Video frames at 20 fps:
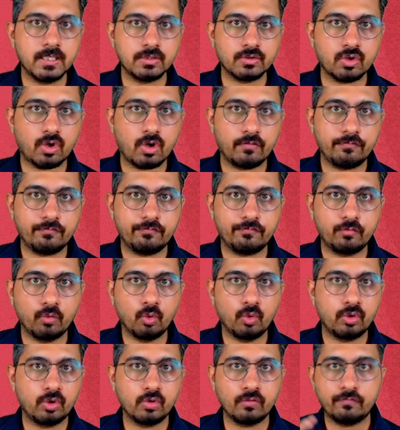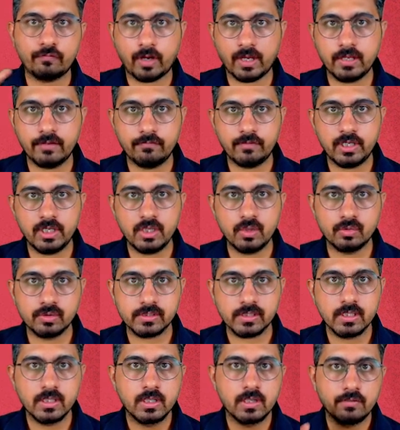of 4 to 5 videos
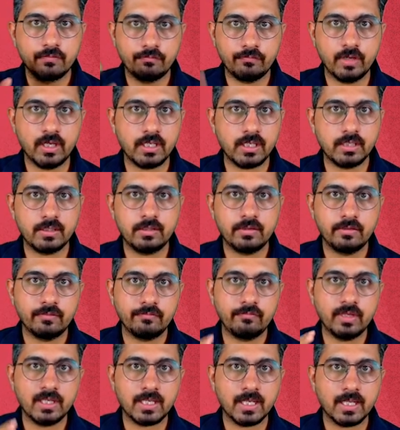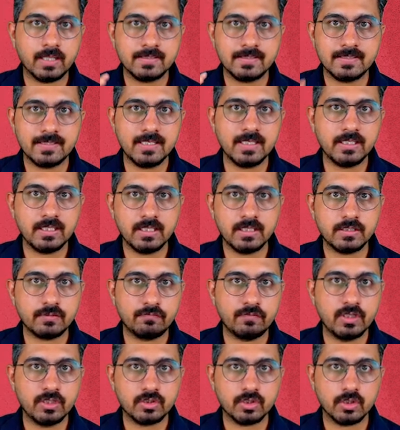wherein we can see these
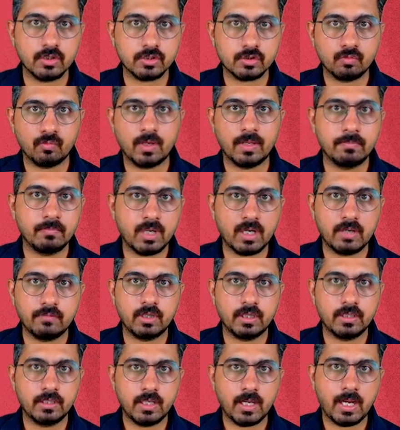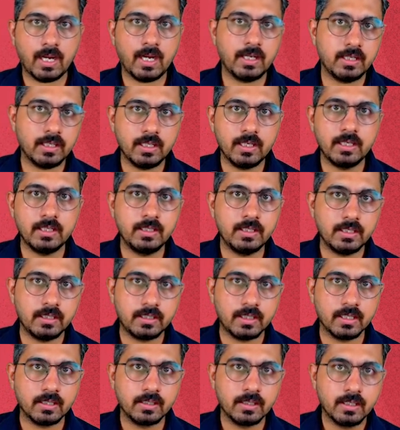features one by one and in
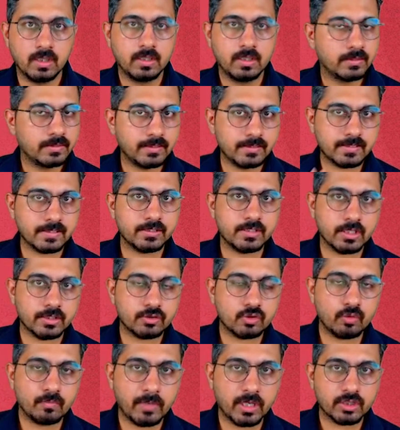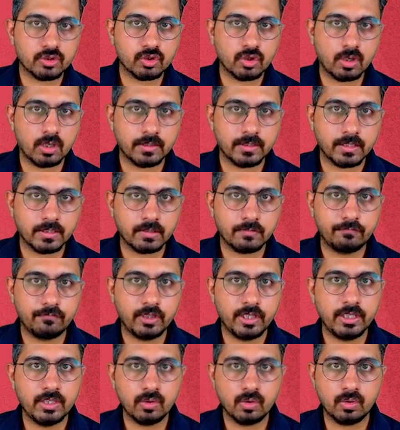detail. This is just to make sure that the
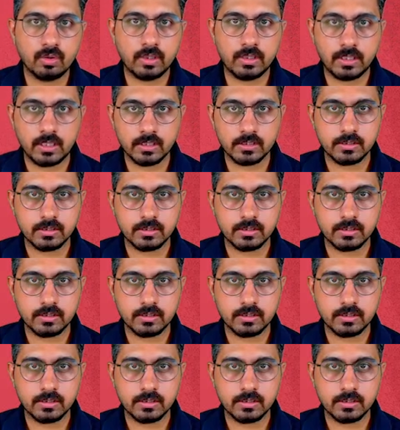video does